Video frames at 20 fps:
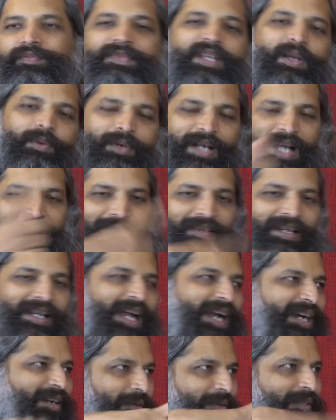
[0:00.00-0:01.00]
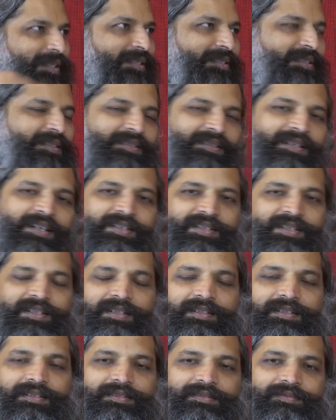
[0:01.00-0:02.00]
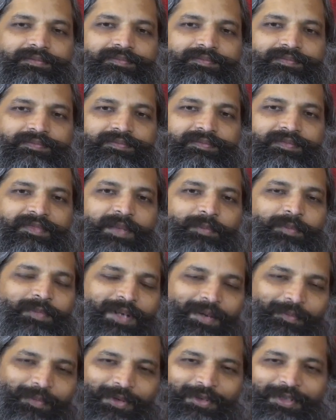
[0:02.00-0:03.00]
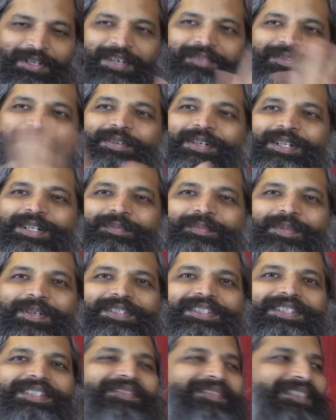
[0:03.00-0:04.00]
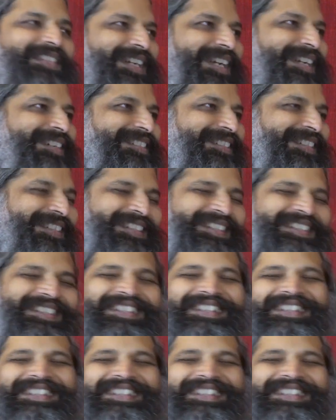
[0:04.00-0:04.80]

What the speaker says: Now, having had all this discussion, I want to give to it a positive direction.